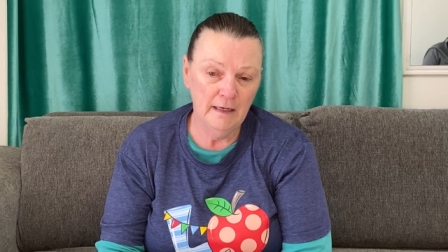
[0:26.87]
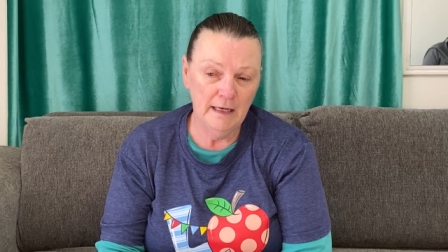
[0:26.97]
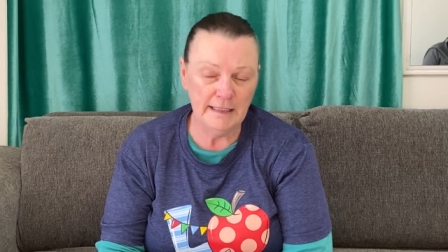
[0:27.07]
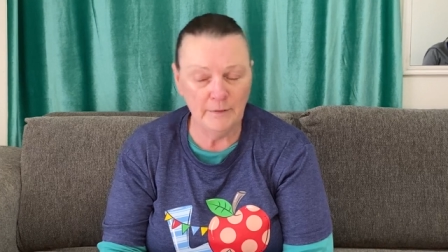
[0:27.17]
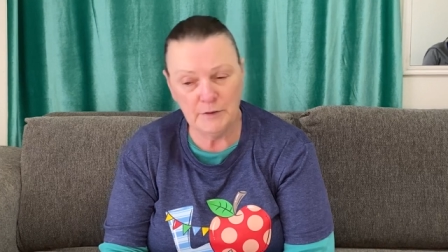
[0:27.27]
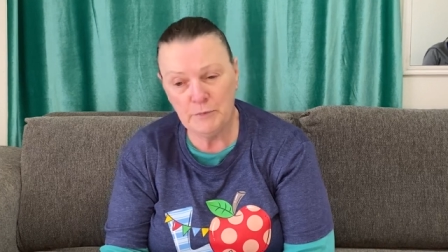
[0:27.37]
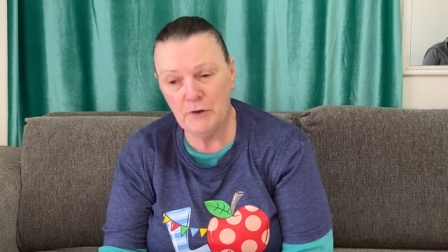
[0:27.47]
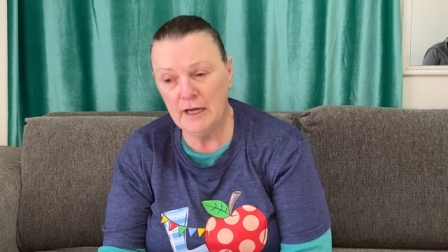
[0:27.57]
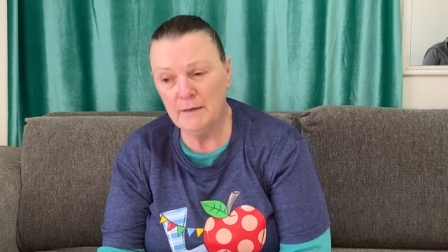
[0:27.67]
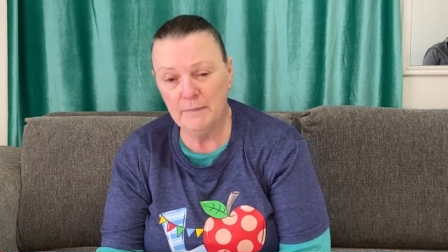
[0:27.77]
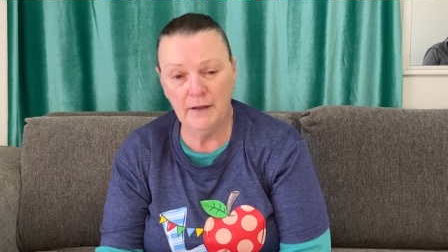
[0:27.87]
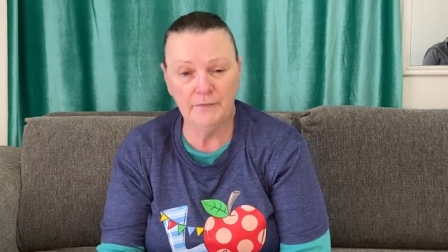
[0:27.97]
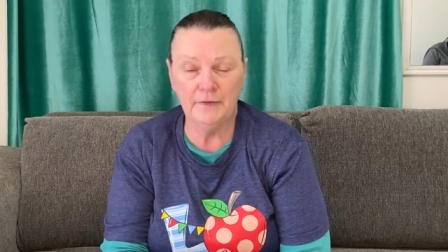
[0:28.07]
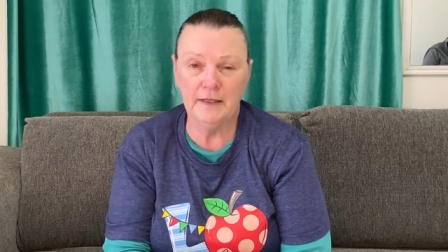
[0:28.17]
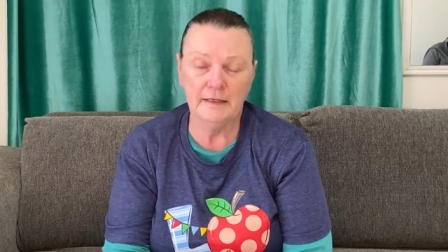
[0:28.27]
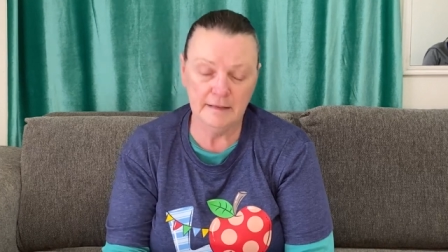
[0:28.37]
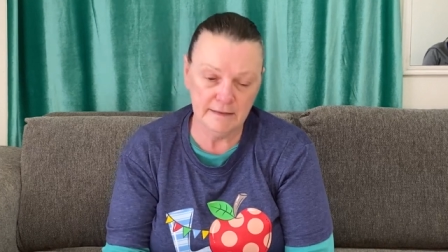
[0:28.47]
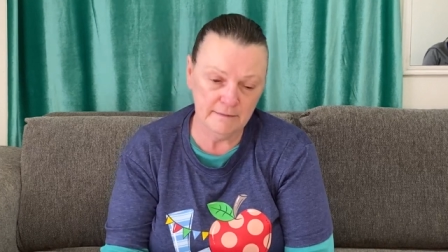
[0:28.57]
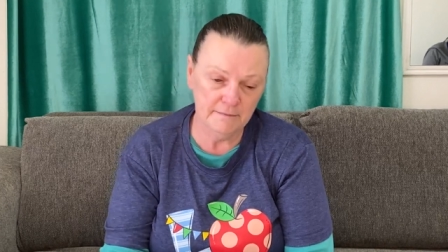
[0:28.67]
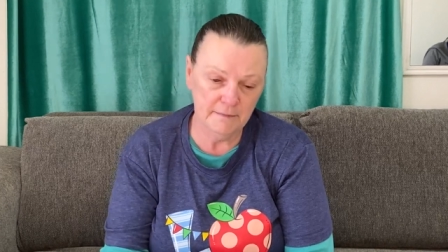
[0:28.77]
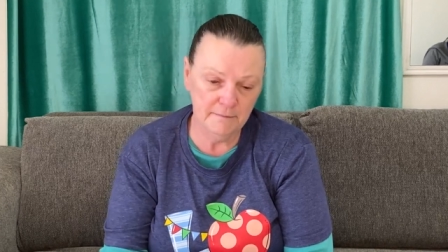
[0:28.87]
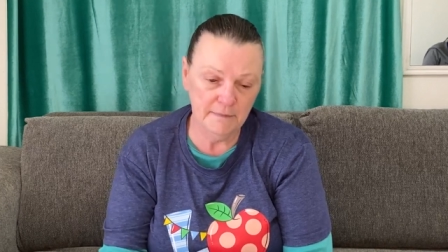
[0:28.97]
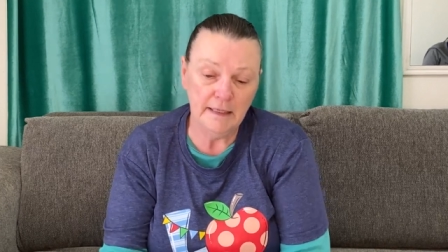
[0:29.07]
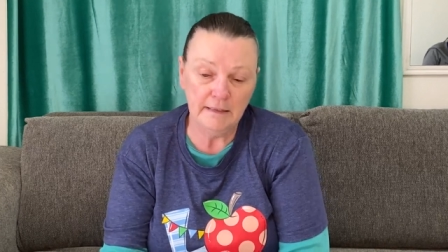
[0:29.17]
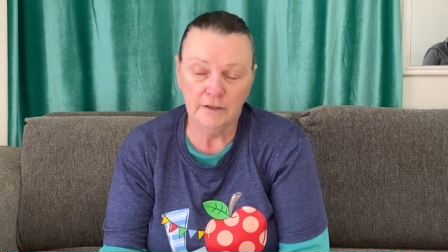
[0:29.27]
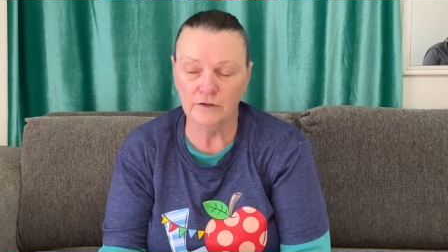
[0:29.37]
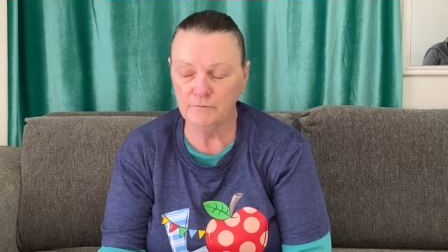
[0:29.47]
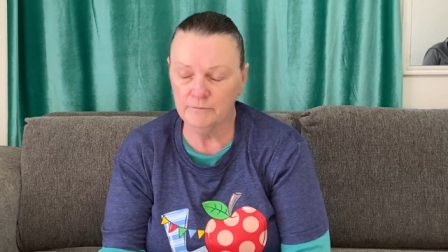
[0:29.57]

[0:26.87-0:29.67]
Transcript: As I was praying about this message